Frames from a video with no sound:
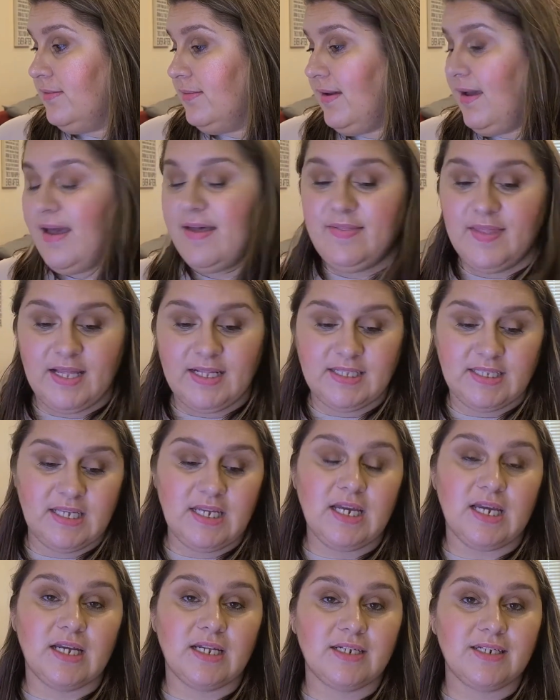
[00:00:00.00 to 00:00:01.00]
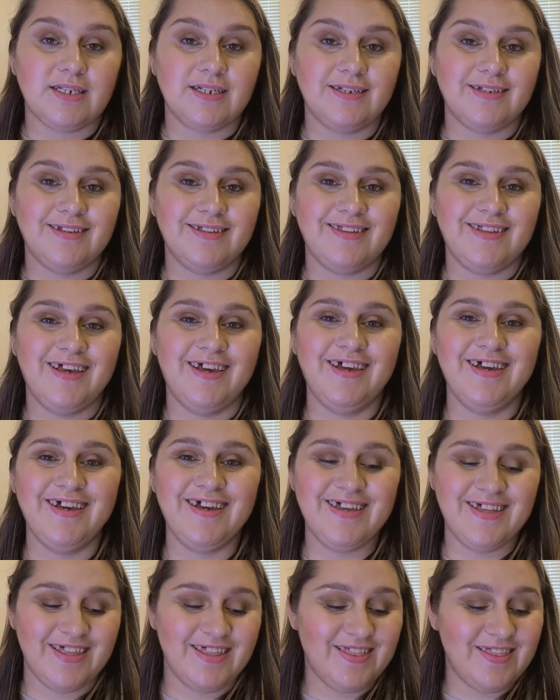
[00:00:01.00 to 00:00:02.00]
And that's it.
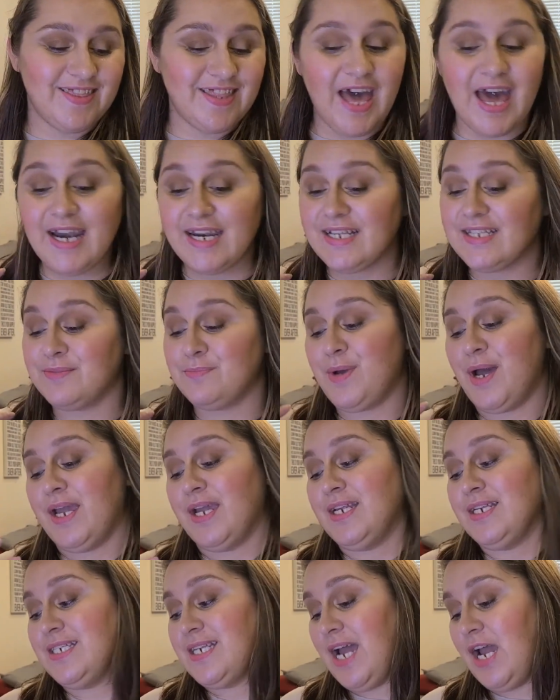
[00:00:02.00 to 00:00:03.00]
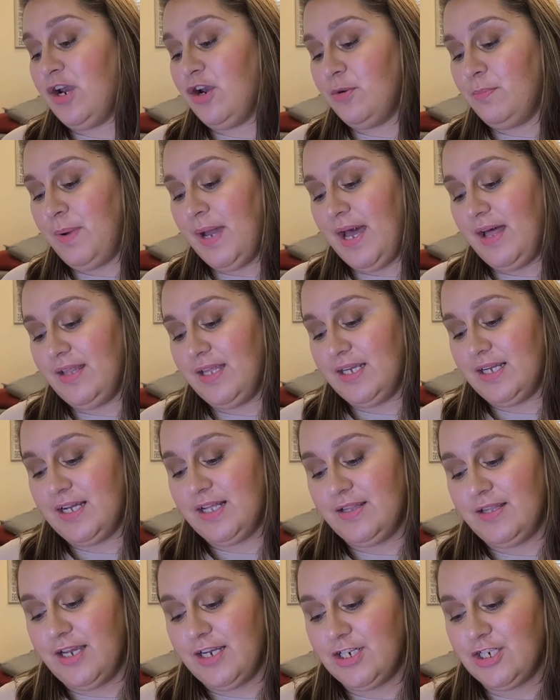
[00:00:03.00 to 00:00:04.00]
that is my entire palette
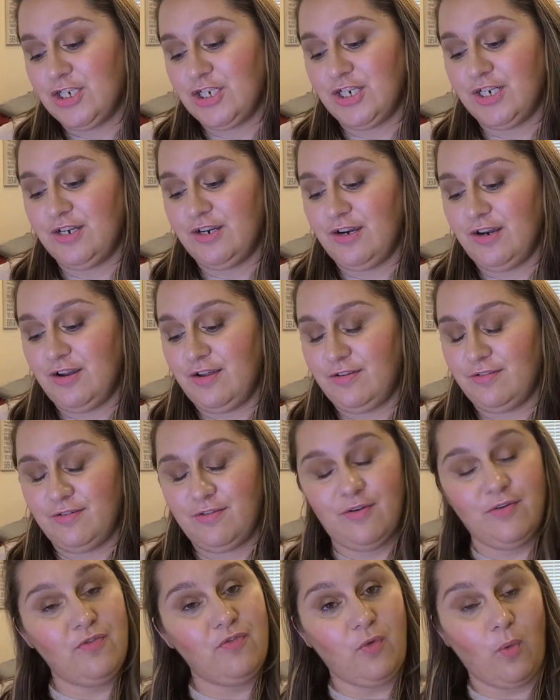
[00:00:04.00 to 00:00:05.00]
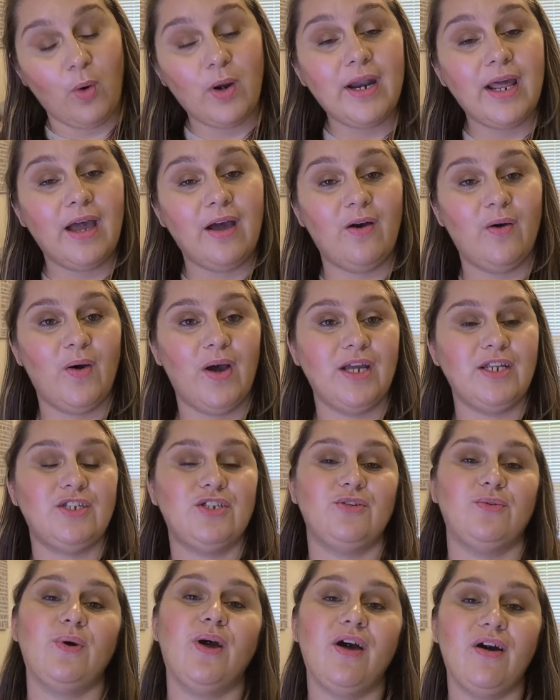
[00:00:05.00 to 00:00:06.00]
collection for now. I
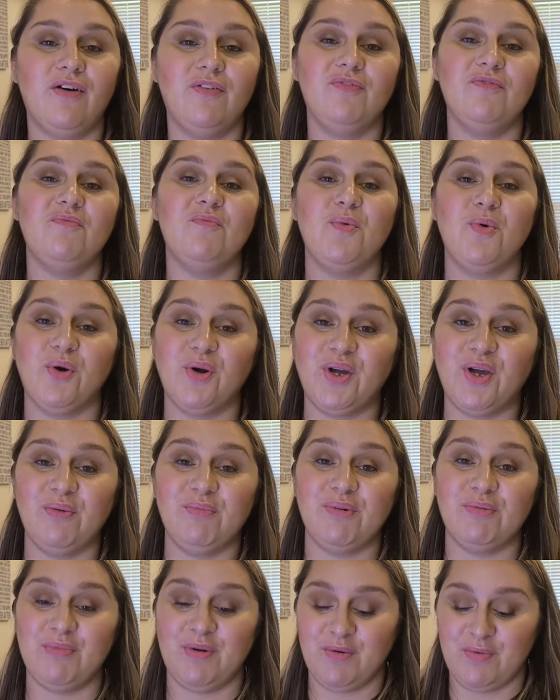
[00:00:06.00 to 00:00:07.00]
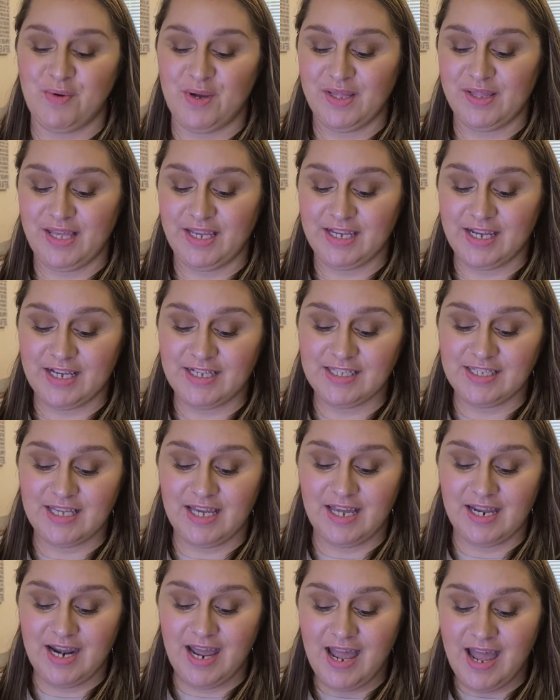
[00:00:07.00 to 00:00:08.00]
do have more coming my way. Like I
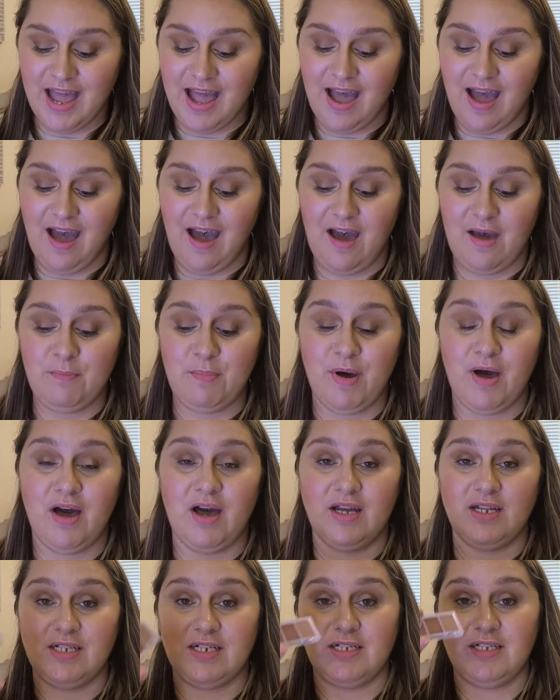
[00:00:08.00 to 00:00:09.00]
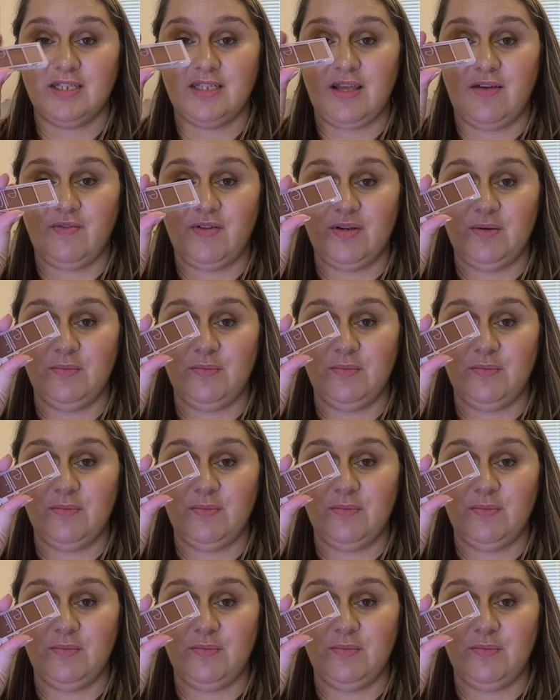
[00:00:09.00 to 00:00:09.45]
said, I bought 7